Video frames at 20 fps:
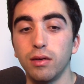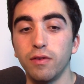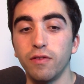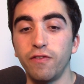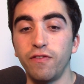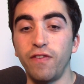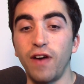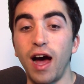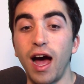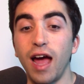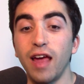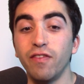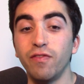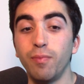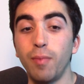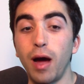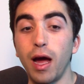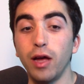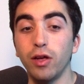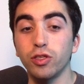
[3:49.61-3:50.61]
5
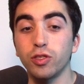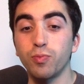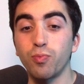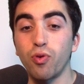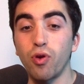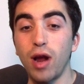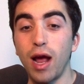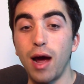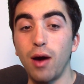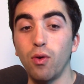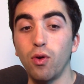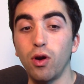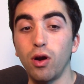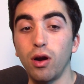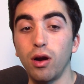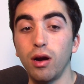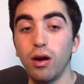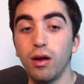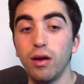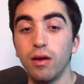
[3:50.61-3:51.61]
miles per
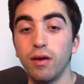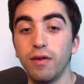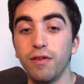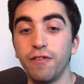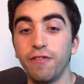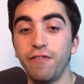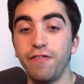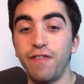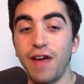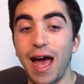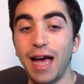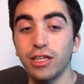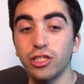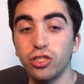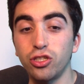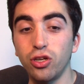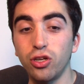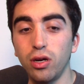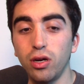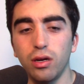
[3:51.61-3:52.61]
hour
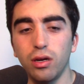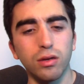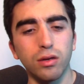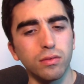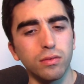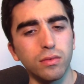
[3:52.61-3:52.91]
faster.